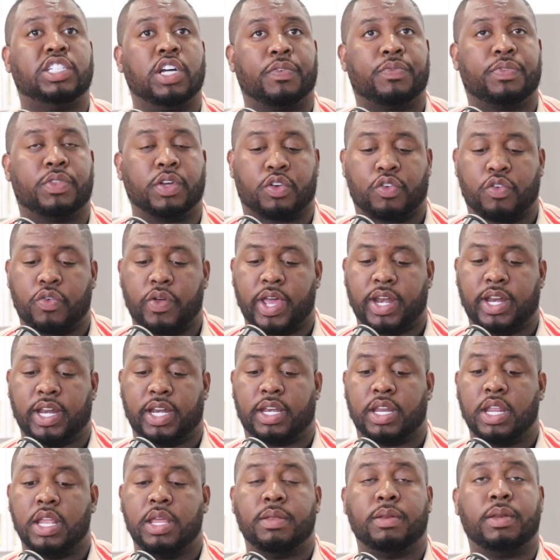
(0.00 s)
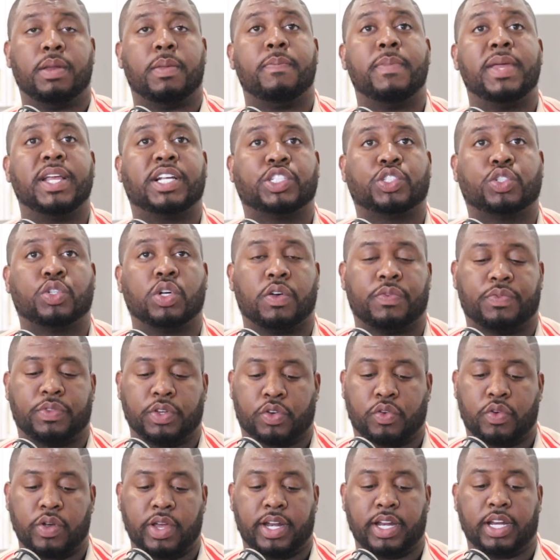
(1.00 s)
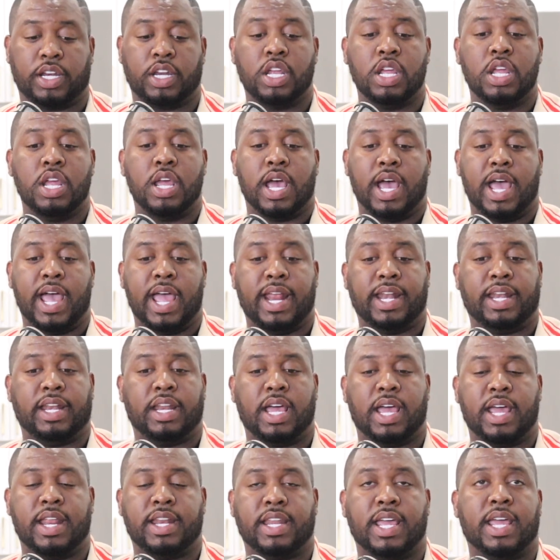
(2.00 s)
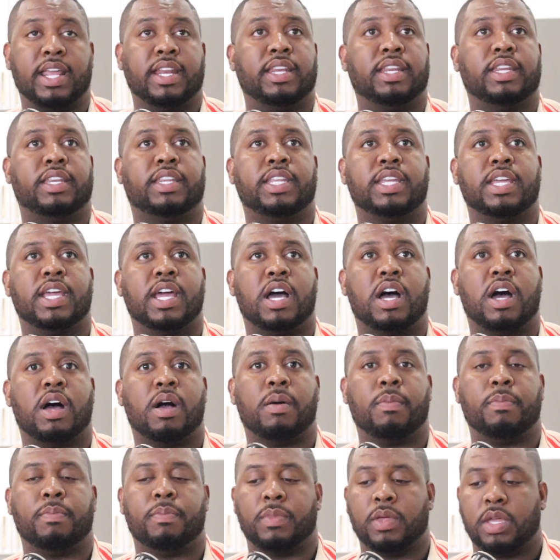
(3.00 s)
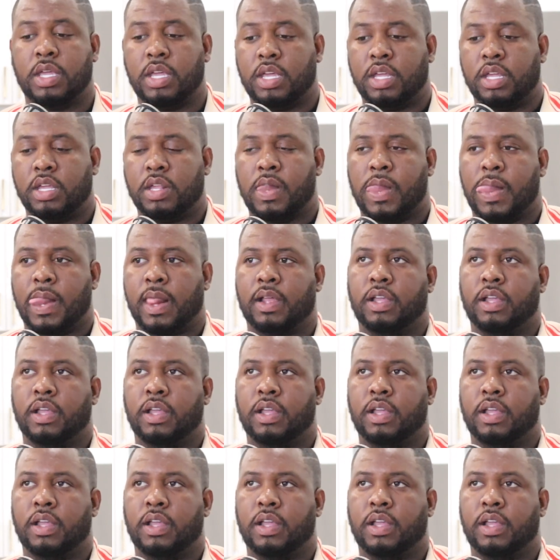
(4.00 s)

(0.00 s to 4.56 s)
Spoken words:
age of the credit, the mixture of the credit, and the